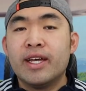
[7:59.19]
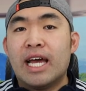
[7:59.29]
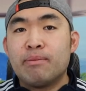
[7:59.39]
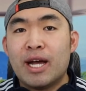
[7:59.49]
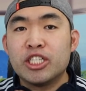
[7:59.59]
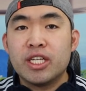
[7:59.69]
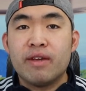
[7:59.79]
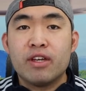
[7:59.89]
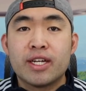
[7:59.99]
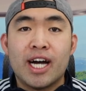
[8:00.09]
especially
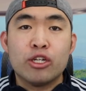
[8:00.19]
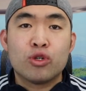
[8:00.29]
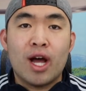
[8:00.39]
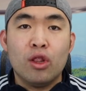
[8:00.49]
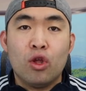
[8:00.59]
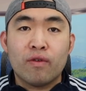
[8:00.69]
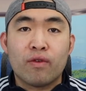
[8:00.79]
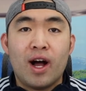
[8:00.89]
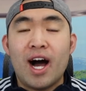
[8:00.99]
if you guys are trying to look for a